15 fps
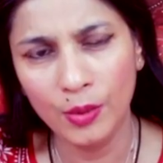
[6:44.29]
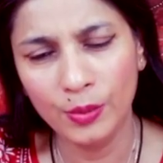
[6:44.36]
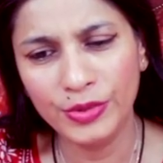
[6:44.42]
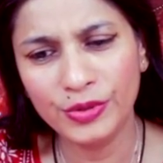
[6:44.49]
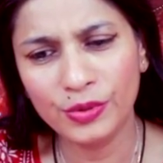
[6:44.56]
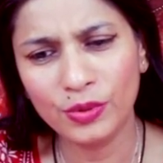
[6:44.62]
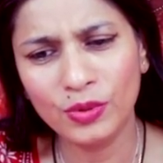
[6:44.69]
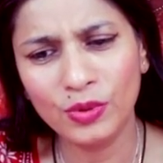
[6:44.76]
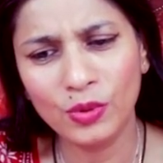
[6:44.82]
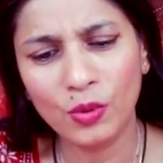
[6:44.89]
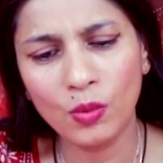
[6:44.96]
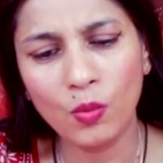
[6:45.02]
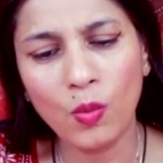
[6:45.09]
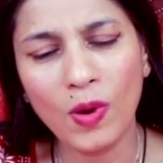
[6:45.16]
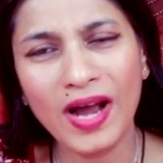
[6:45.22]
We don't know
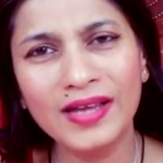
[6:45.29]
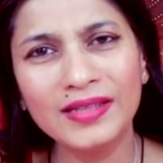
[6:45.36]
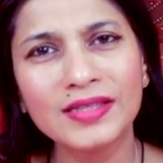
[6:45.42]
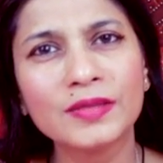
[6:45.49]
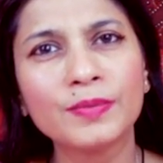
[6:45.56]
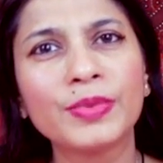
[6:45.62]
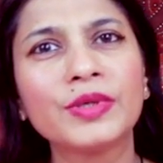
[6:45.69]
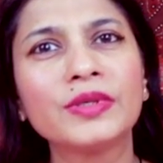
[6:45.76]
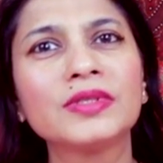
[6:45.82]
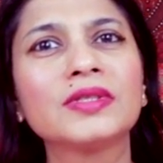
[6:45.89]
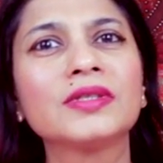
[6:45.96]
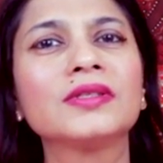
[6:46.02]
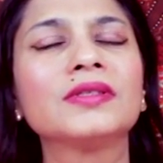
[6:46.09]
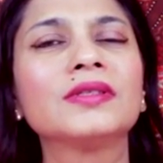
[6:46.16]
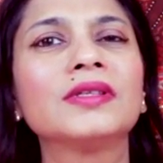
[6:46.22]
why this
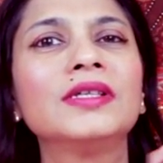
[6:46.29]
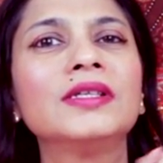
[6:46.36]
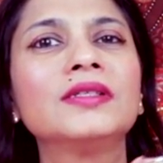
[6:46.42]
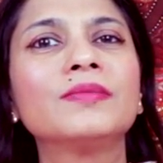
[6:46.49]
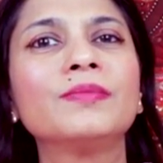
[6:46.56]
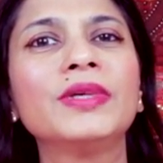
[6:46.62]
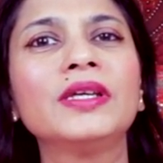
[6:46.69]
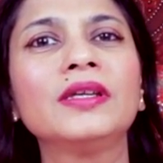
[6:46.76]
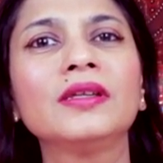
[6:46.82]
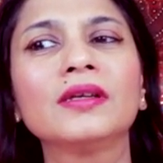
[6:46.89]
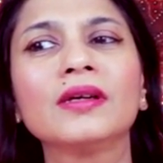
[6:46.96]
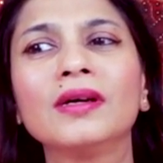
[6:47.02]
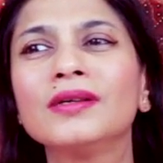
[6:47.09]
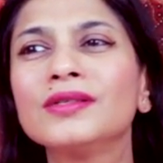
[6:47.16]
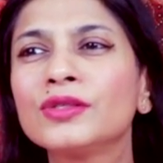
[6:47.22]
person is
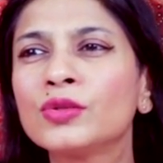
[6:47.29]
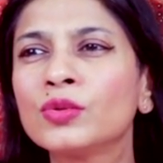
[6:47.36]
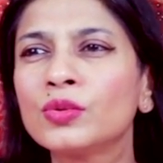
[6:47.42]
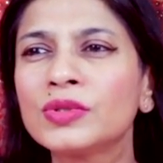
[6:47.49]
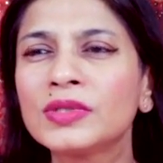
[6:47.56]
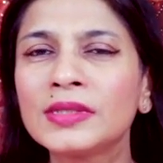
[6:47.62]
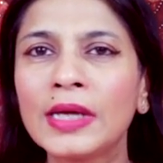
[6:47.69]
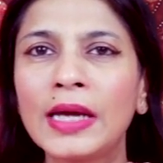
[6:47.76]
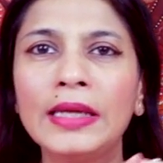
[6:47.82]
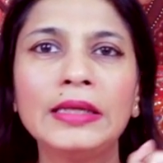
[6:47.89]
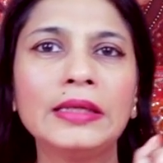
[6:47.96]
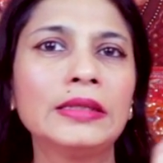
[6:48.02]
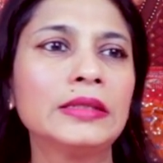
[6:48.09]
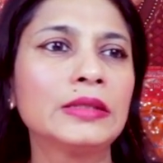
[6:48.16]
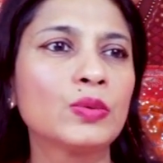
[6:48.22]
being so
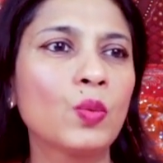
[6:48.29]
silent,